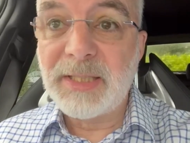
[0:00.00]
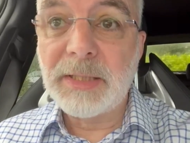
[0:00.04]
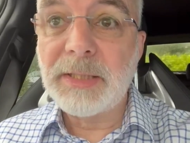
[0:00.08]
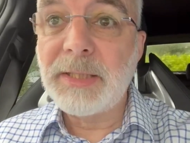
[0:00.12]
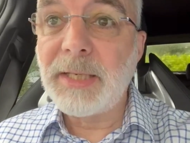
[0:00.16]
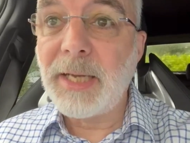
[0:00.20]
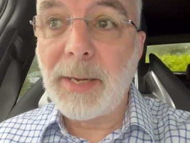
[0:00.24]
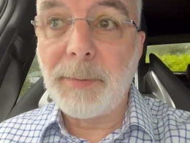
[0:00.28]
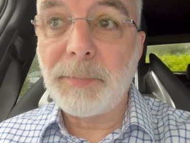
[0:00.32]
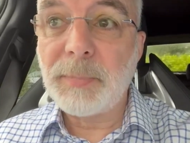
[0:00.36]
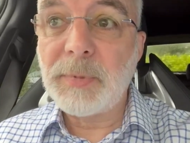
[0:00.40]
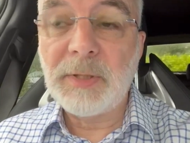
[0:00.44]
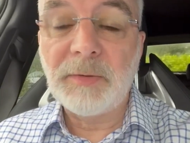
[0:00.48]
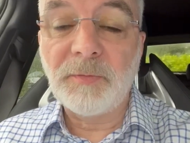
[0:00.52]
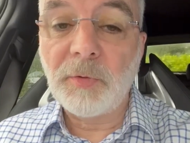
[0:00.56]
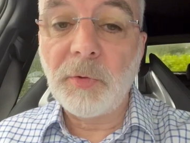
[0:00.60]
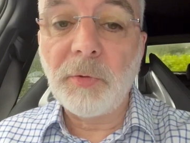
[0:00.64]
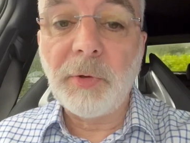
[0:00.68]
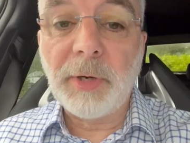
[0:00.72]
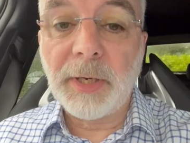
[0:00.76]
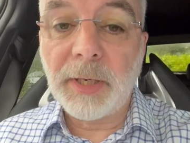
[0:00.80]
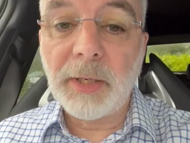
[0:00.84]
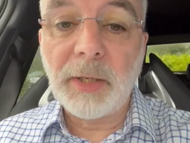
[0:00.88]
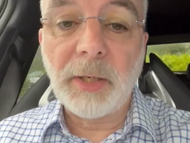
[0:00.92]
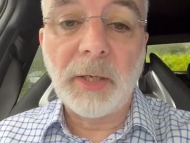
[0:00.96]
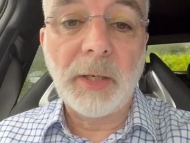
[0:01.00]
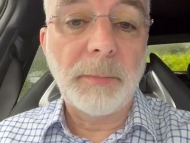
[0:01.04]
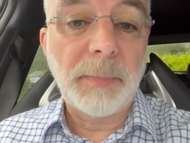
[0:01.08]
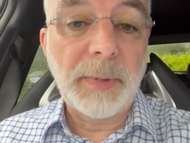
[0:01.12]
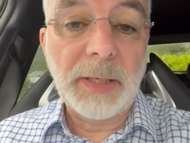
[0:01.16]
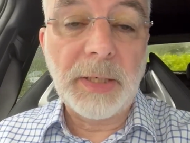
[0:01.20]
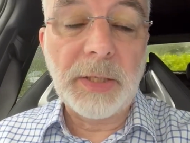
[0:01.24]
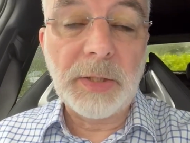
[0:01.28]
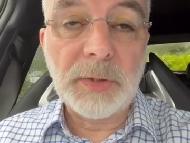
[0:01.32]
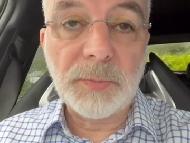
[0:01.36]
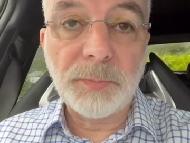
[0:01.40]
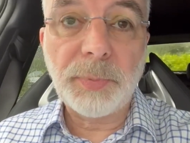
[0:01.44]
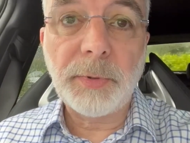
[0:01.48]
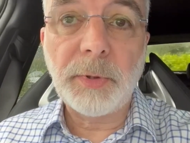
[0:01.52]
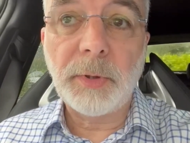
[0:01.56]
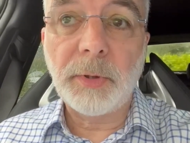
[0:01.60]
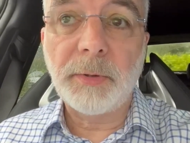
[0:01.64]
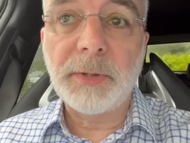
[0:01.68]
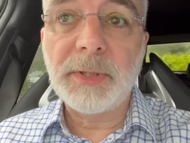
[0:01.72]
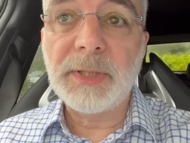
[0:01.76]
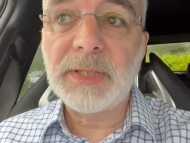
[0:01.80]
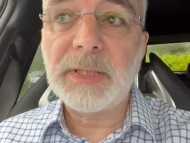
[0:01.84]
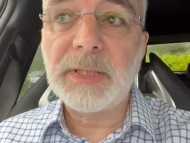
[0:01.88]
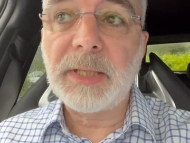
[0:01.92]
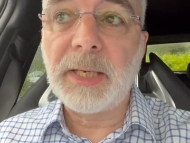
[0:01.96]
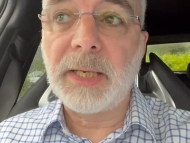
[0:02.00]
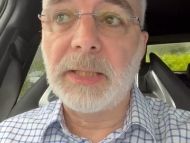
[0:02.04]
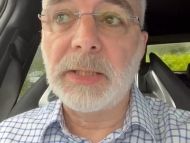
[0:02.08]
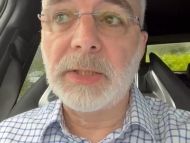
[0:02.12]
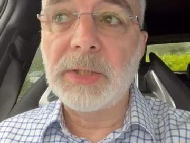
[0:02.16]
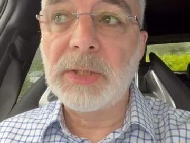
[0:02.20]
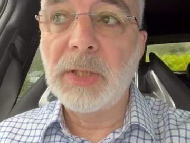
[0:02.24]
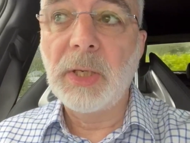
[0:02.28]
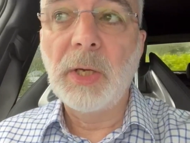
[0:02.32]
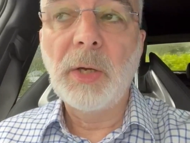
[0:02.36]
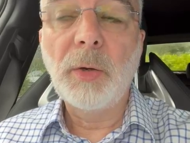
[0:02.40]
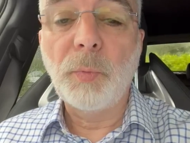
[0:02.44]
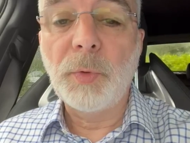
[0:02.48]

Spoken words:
adaptive curriculum in its purest sense.